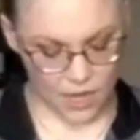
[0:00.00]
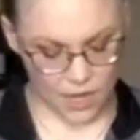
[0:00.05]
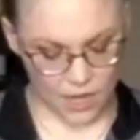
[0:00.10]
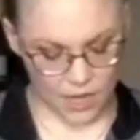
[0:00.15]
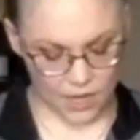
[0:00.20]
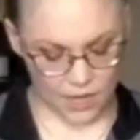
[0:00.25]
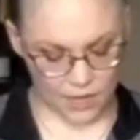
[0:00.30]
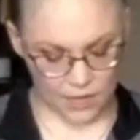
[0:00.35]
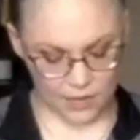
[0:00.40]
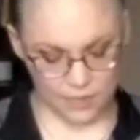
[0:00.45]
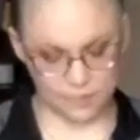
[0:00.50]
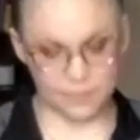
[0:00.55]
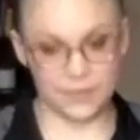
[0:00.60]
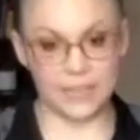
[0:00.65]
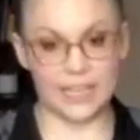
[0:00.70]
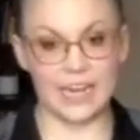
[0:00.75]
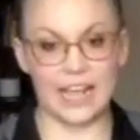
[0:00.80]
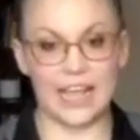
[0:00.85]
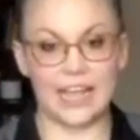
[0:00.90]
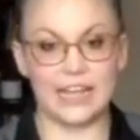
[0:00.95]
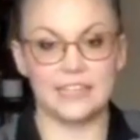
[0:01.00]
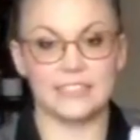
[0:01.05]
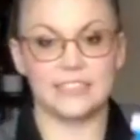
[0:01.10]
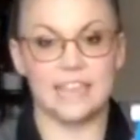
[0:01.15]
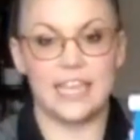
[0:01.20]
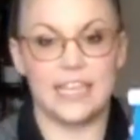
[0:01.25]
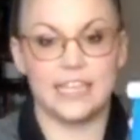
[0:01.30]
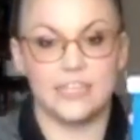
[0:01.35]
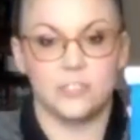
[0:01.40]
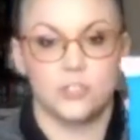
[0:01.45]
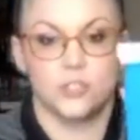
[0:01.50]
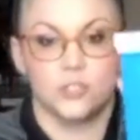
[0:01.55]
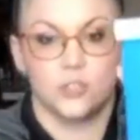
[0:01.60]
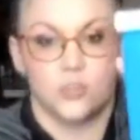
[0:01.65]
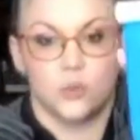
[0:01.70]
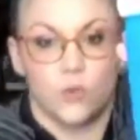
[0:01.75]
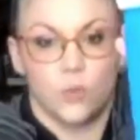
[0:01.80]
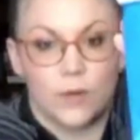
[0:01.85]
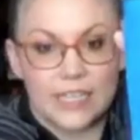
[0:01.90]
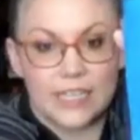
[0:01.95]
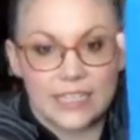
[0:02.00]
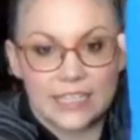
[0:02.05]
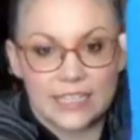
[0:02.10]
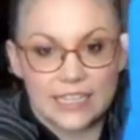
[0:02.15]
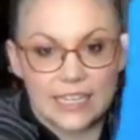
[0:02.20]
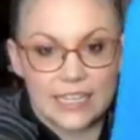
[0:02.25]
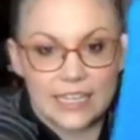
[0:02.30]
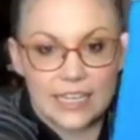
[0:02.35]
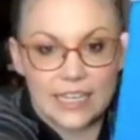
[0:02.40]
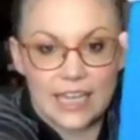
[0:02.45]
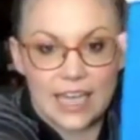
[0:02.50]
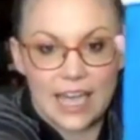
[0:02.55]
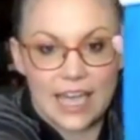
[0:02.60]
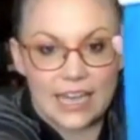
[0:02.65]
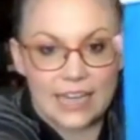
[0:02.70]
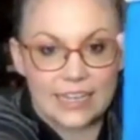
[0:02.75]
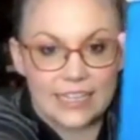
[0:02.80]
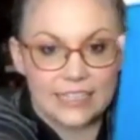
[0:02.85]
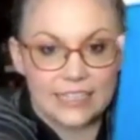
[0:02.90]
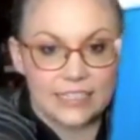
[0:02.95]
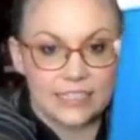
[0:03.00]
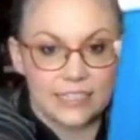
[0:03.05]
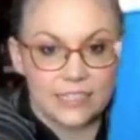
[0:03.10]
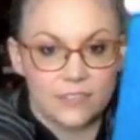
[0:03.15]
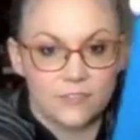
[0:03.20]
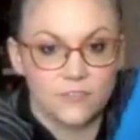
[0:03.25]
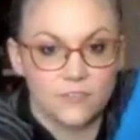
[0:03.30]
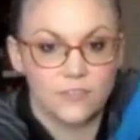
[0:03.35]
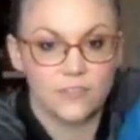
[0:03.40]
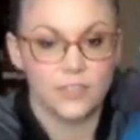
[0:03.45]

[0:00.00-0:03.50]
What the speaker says: It has a squiggly adhesive